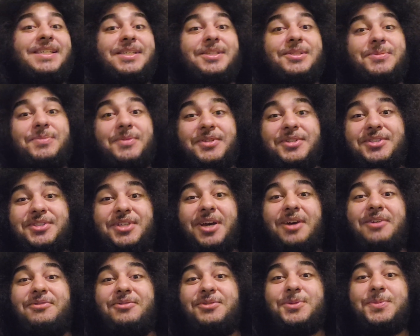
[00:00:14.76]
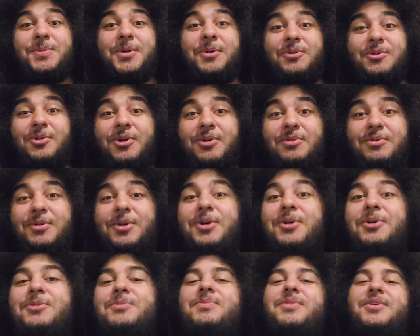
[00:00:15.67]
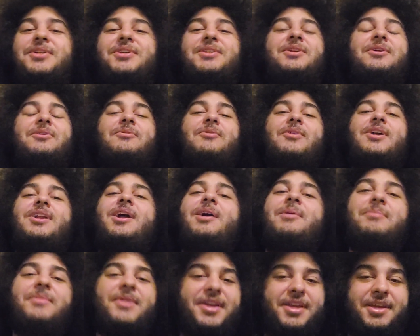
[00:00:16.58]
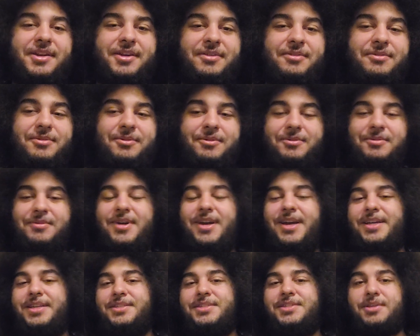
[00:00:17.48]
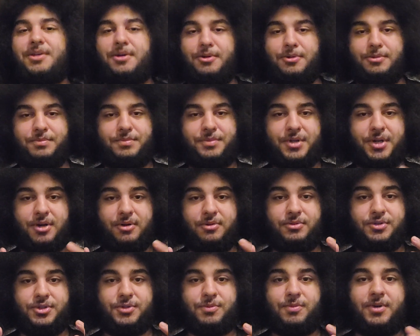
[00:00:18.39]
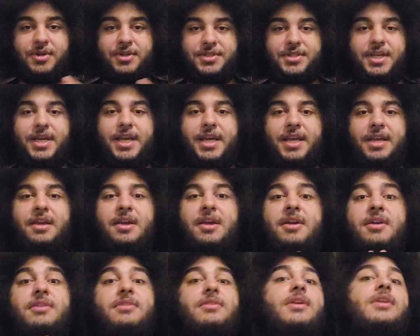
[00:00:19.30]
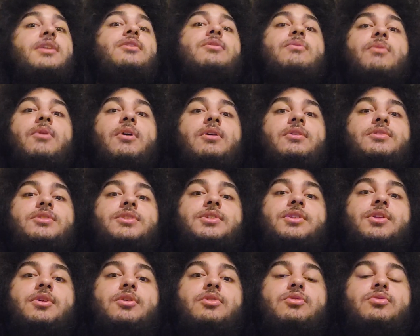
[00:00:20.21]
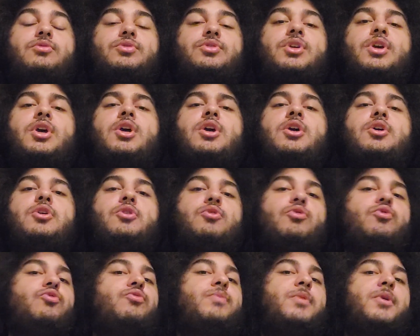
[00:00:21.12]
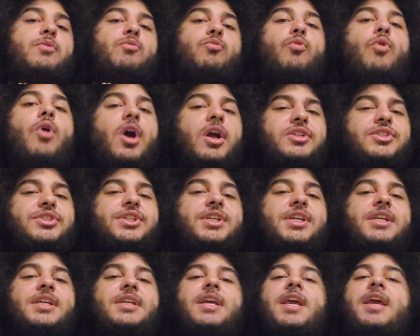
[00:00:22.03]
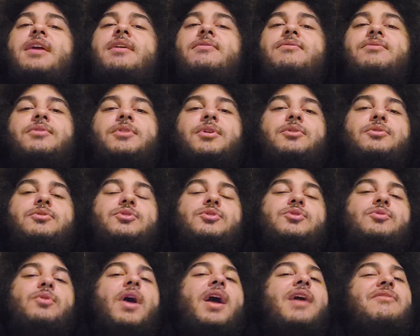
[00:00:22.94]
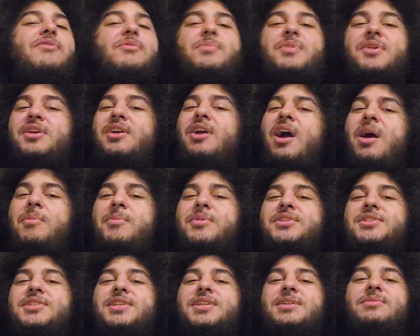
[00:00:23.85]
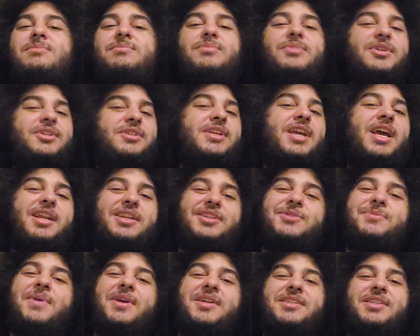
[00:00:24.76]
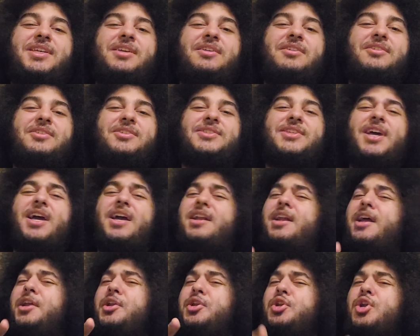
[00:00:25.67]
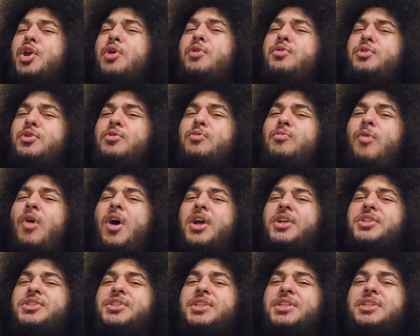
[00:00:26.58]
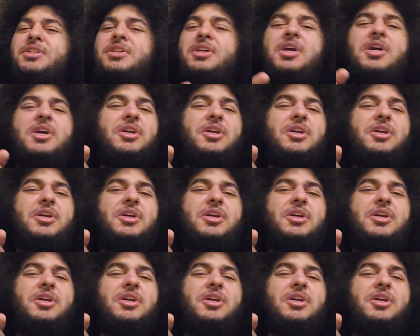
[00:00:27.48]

It's been tough, it's been a long road, but you know what? I'm making it through, right? So, just want to say thank you all to those who've been watching and for those who haven't been commenting but kind of spectating on the side. I know you're watching.